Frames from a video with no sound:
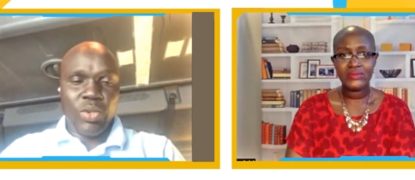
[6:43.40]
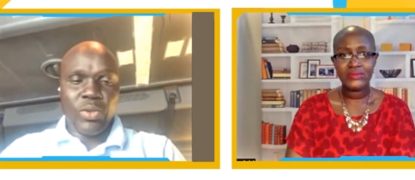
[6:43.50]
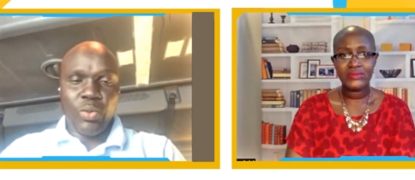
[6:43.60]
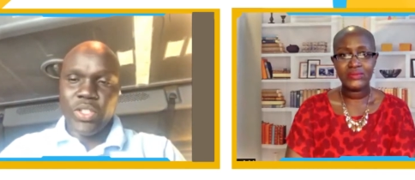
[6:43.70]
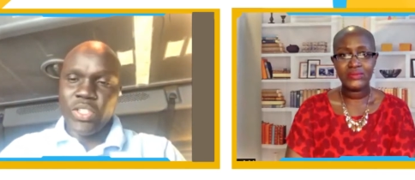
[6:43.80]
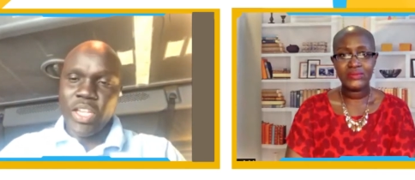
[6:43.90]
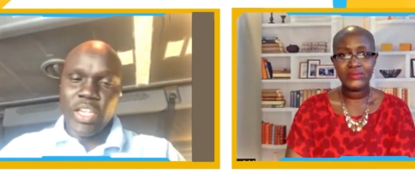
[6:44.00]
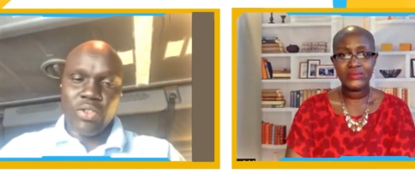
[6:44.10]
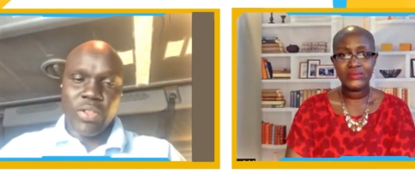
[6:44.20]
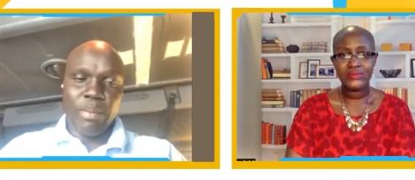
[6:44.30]
Speaker 1: we, we we
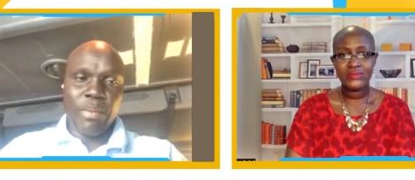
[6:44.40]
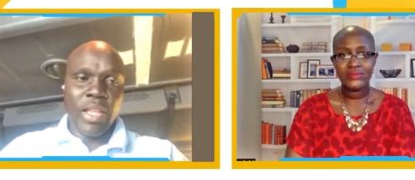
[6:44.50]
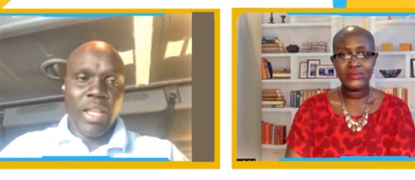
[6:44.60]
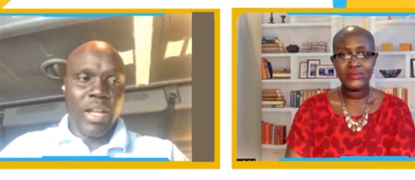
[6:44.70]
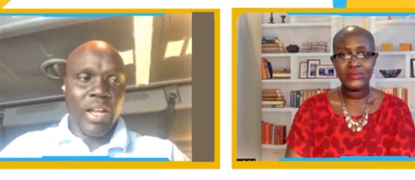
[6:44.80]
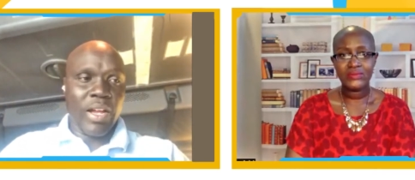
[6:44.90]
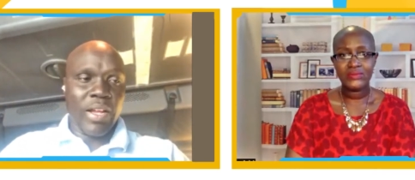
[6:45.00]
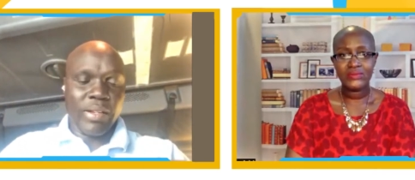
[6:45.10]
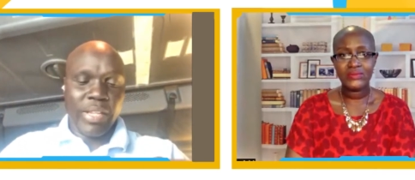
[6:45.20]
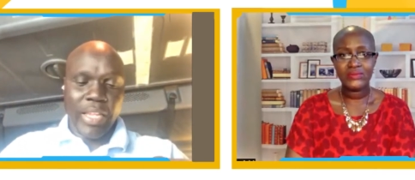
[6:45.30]
send it to them
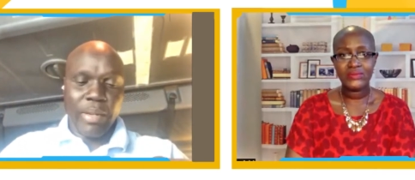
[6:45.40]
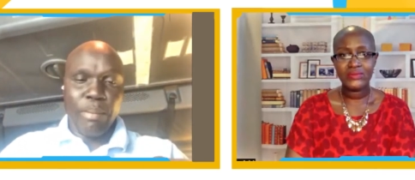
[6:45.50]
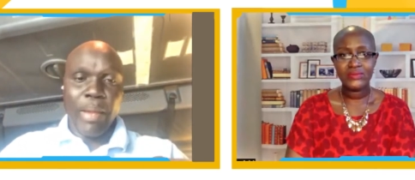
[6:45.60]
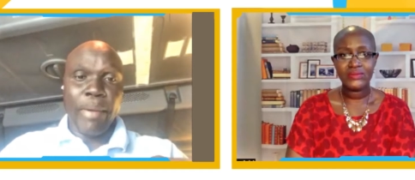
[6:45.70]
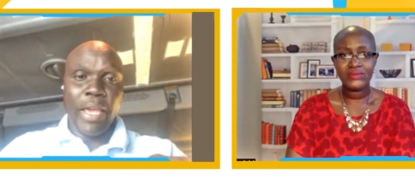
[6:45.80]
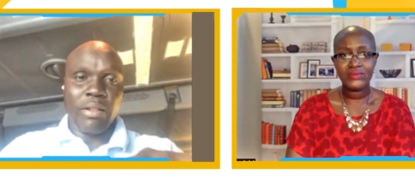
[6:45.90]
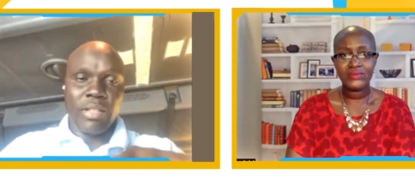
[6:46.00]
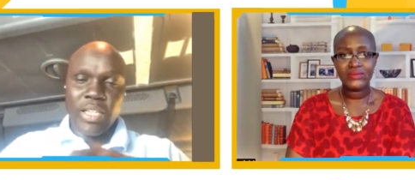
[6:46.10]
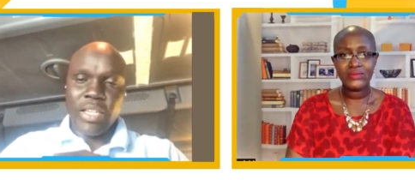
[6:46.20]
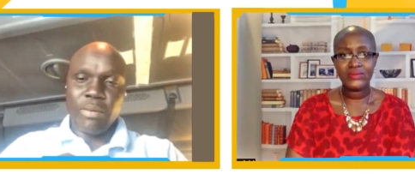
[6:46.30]
uh, like by
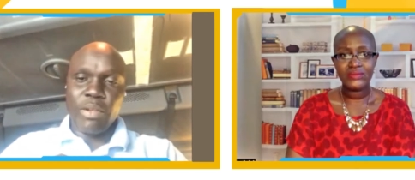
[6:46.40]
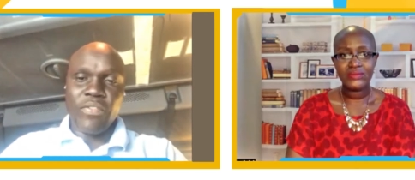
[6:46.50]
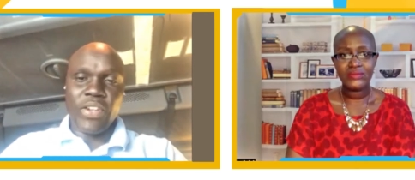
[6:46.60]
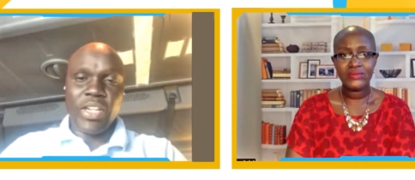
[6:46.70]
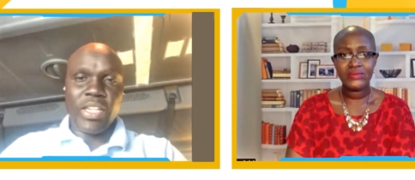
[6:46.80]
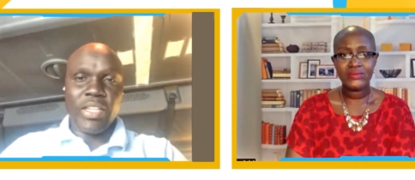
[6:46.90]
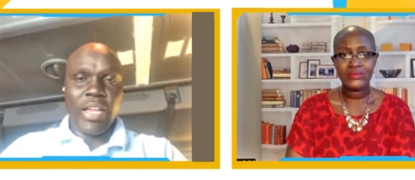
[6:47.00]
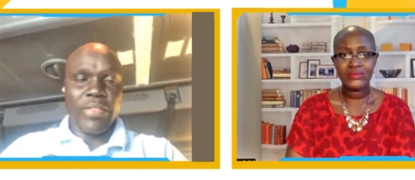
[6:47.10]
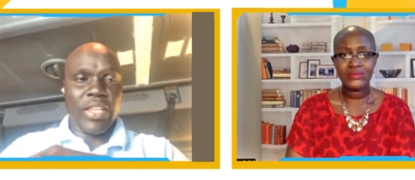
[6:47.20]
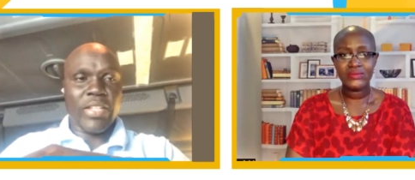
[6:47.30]
mail, and
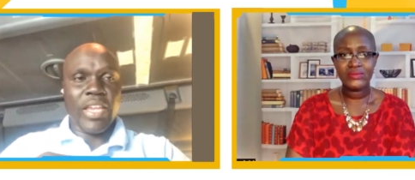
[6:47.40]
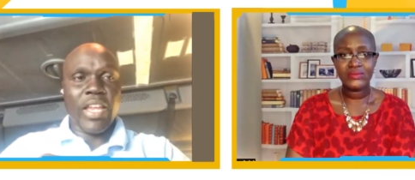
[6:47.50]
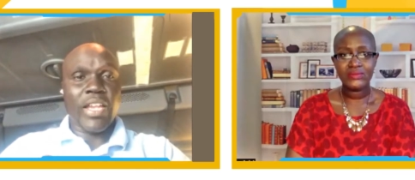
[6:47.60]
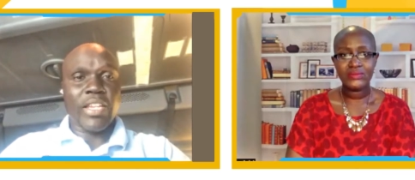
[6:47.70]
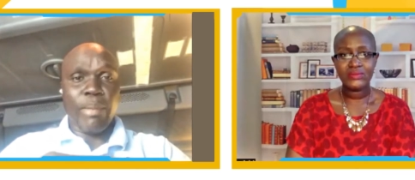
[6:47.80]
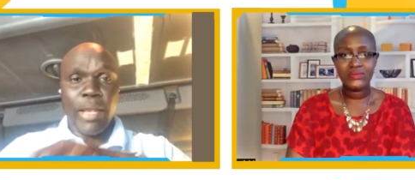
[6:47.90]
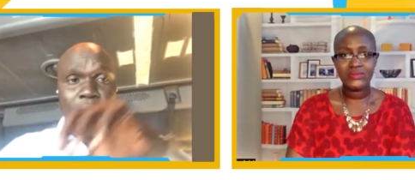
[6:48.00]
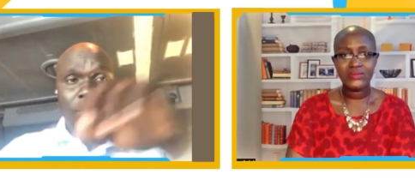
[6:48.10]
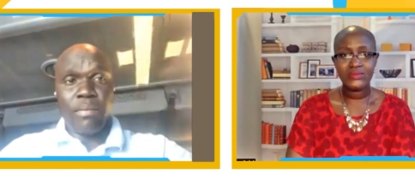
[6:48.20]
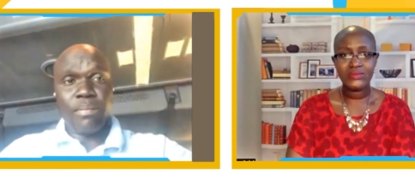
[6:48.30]
definitely I think they got it
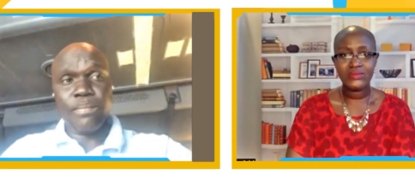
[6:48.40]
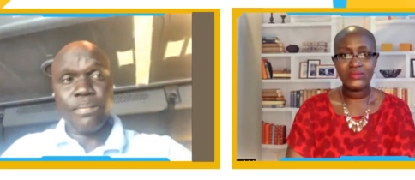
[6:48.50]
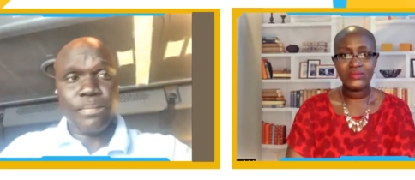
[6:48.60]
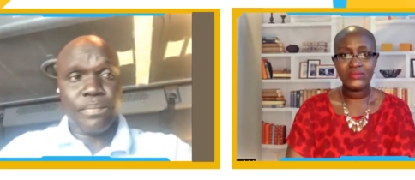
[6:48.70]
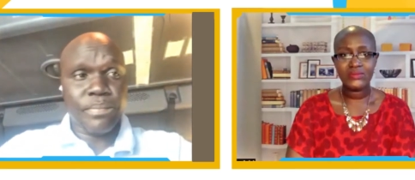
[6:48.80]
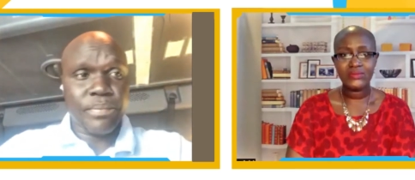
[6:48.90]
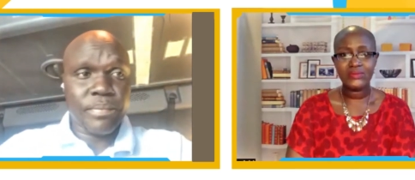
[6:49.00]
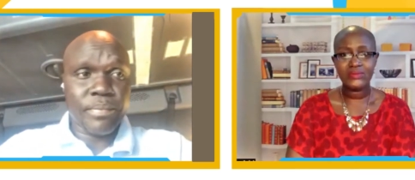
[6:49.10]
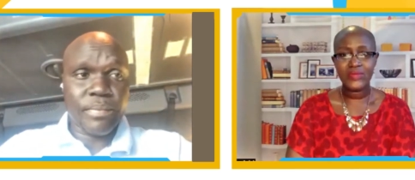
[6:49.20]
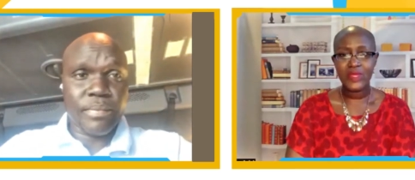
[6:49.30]
by now.
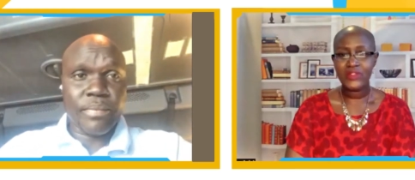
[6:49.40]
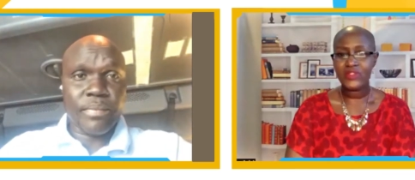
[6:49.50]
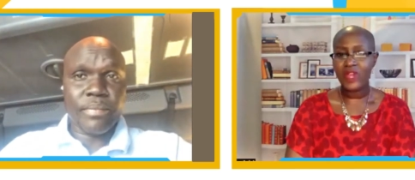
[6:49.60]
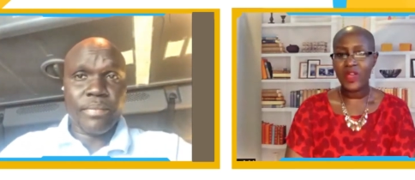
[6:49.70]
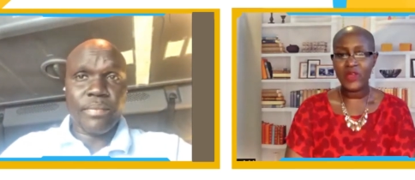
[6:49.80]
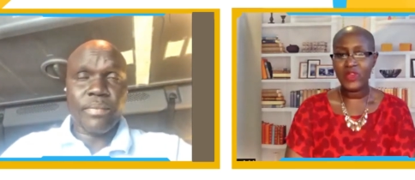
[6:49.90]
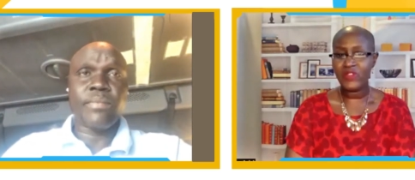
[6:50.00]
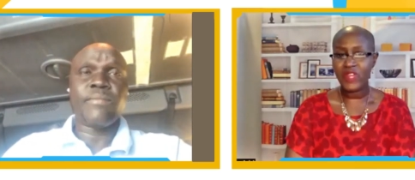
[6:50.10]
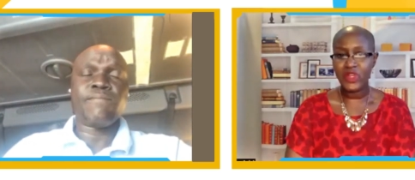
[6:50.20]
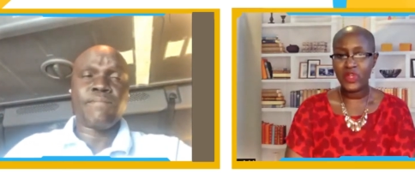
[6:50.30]
Speaker 2: Mm-hmm. So uh, you
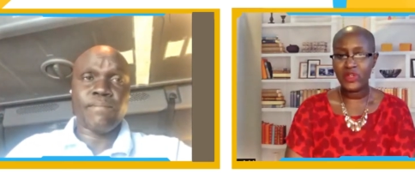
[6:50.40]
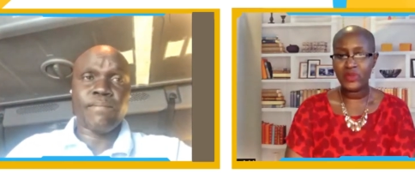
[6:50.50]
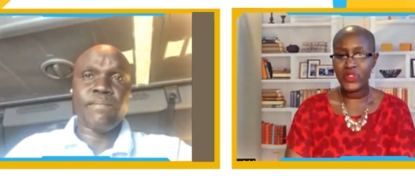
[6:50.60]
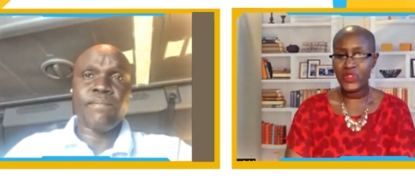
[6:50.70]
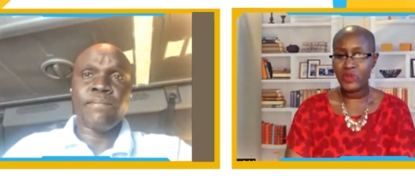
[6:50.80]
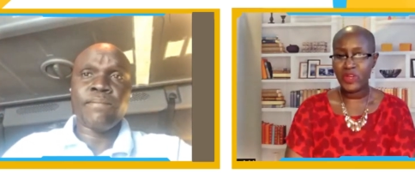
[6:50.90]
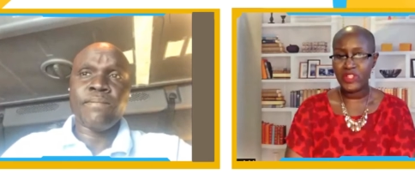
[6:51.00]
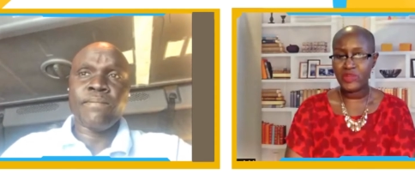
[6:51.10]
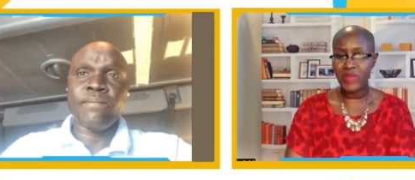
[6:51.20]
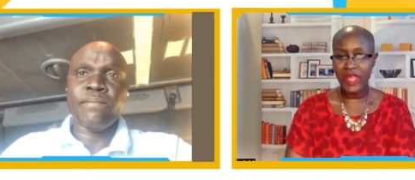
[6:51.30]
have not heard
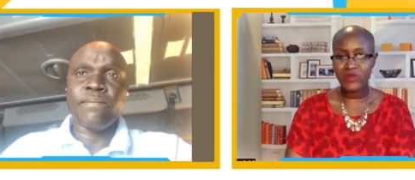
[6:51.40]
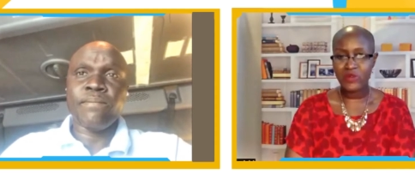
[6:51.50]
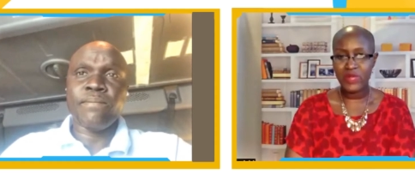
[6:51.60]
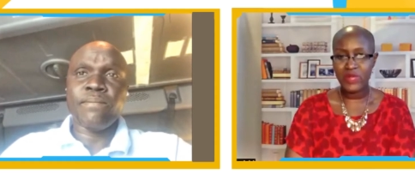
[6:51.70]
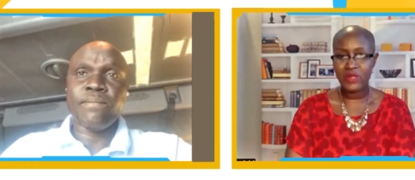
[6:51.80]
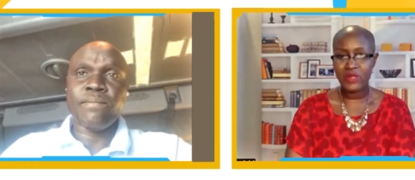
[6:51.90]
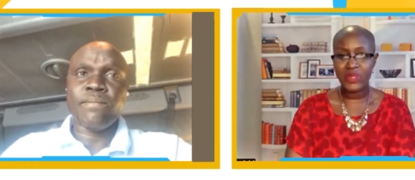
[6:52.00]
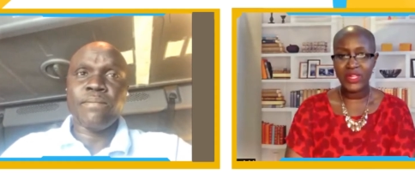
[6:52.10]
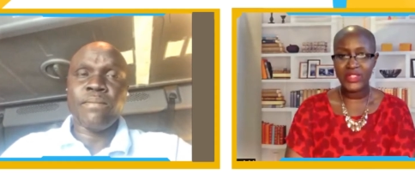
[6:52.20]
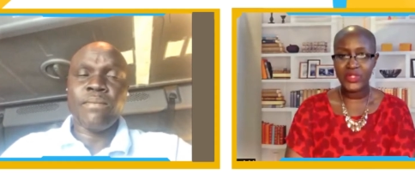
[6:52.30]
response back from them in
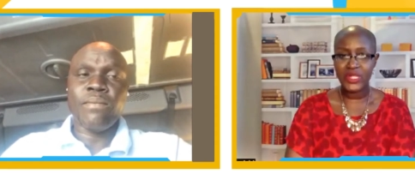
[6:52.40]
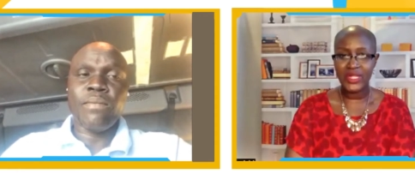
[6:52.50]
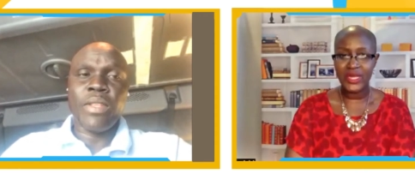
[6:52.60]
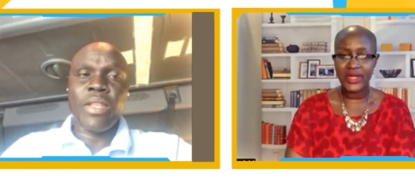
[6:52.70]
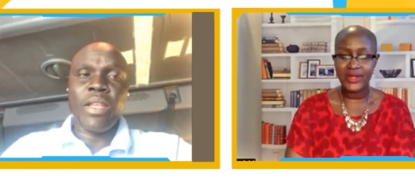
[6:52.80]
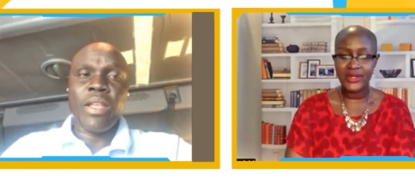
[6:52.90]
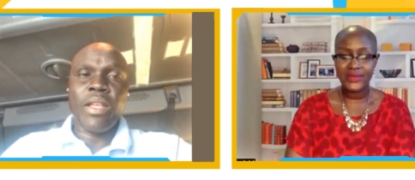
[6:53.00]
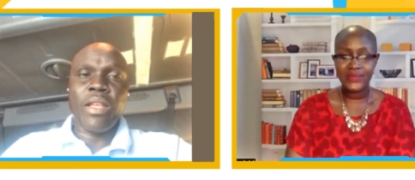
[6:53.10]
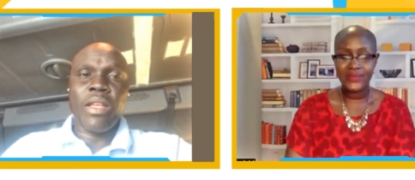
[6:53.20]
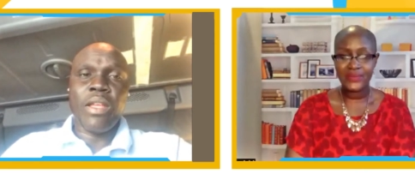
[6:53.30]
regards to the letter?
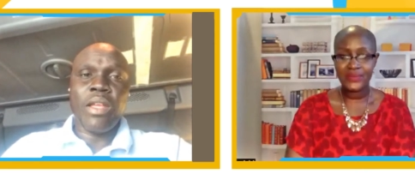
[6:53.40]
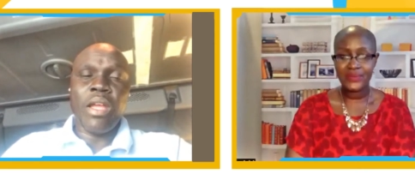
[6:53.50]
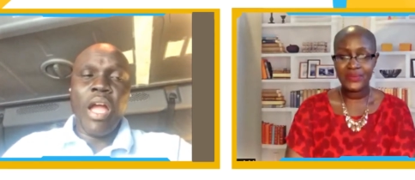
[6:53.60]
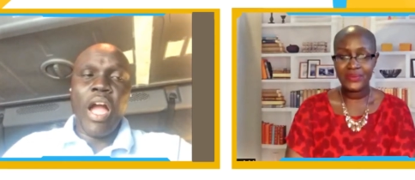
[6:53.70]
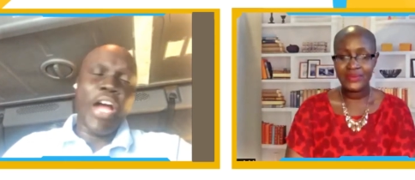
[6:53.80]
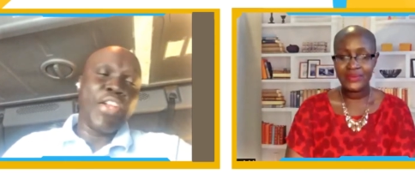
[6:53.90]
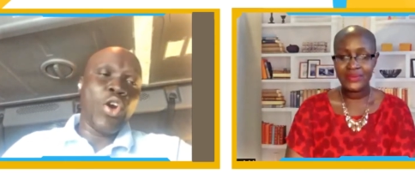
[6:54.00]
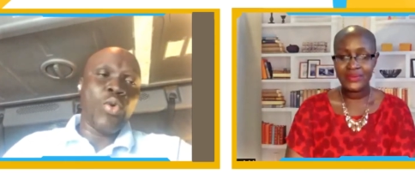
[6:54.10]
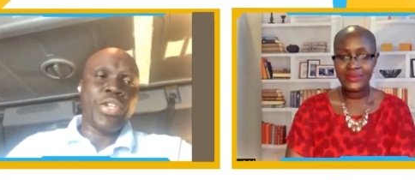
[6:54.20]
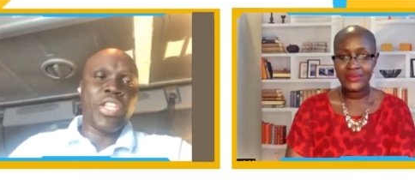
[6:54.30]

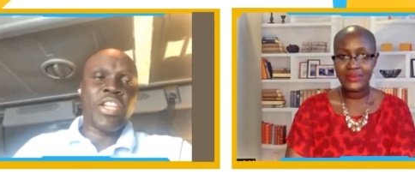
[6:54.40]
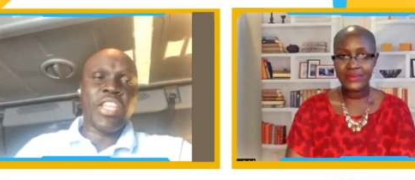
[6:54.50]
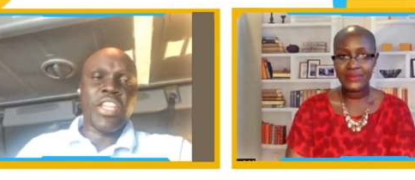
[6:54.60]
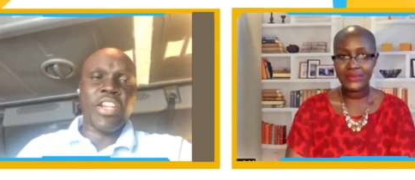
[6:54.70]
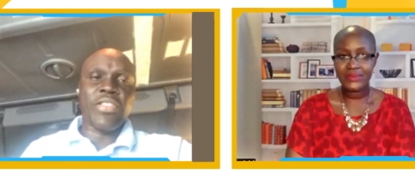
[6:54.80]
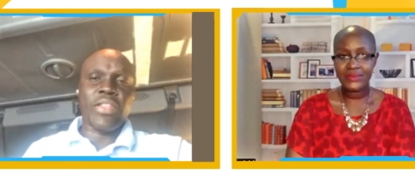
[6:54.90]
Speaker 1: Uh, no, we didn't hear